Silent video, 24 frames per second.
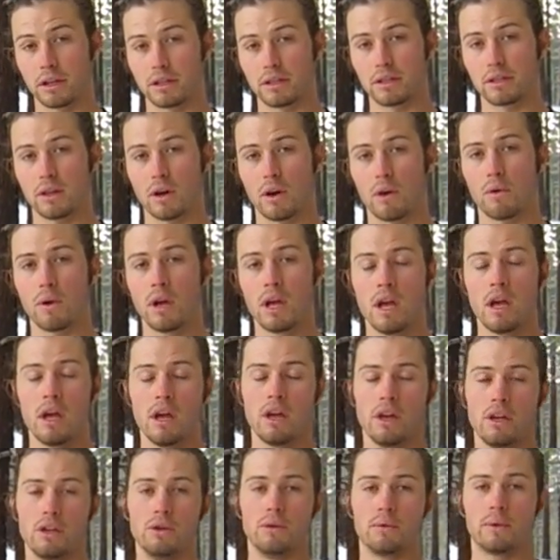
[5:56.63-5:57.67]
So
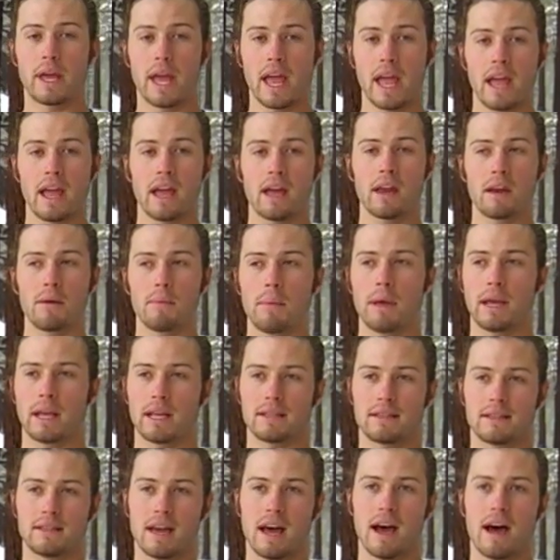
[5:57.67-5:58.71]
you can make a
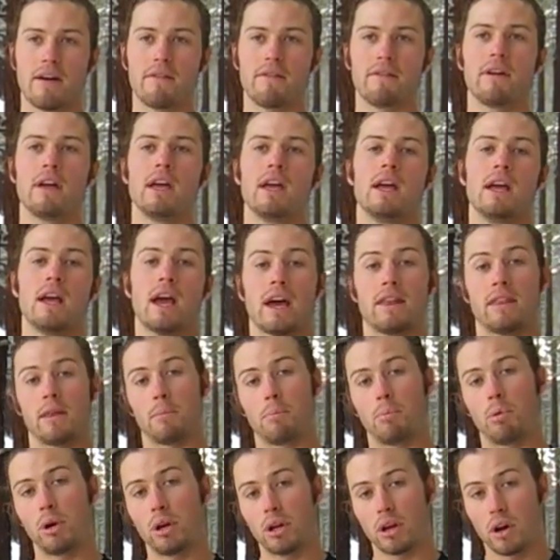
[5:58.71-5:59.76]
salve and then
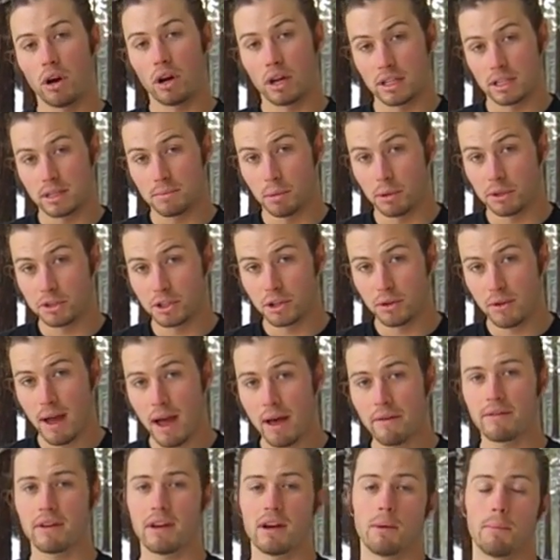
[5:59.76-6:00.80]
put it on a splinter you have,
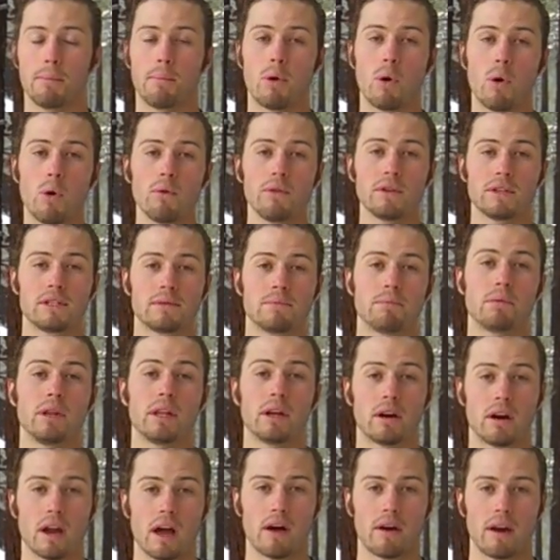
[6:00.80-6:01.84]
and it'll pull the
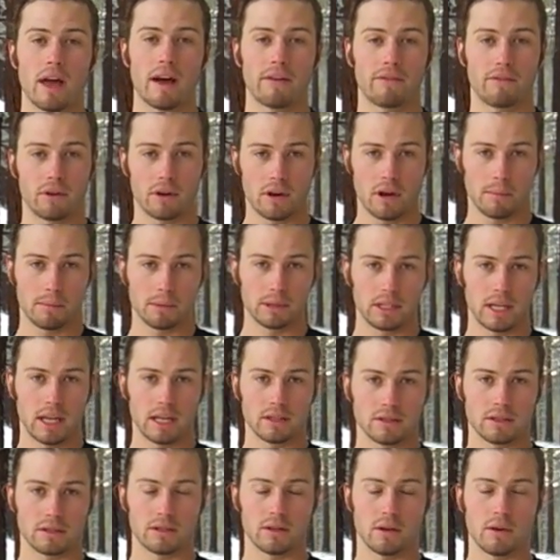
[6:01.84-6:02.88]
splinter out after a couple days
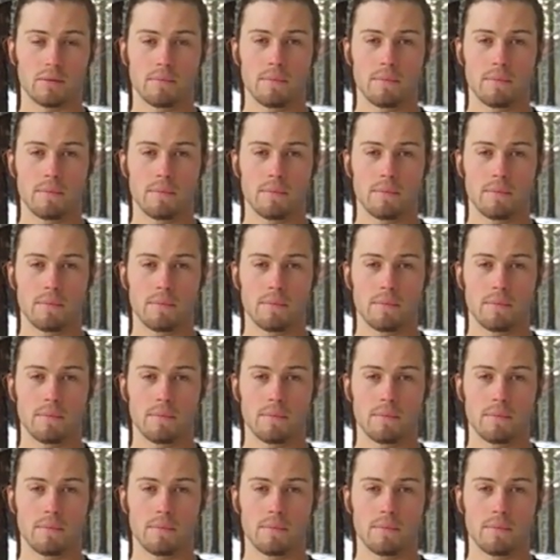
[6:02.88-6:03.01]
or so.